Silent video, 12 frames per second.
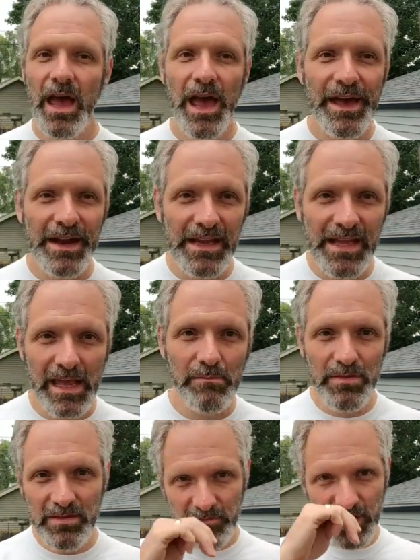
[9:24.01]
And in Game
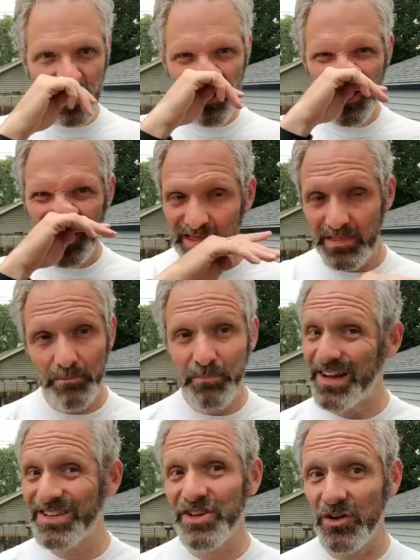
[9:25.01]
3, the
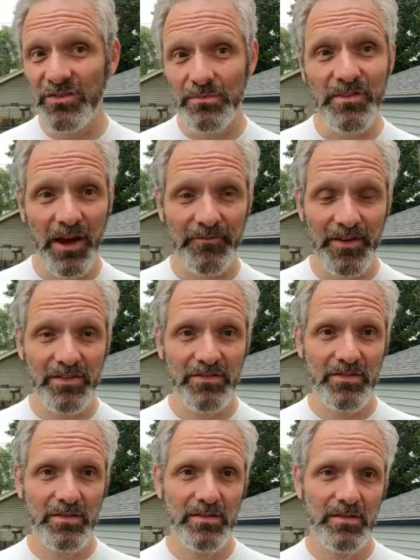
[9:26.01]
Bucks showed some toughness.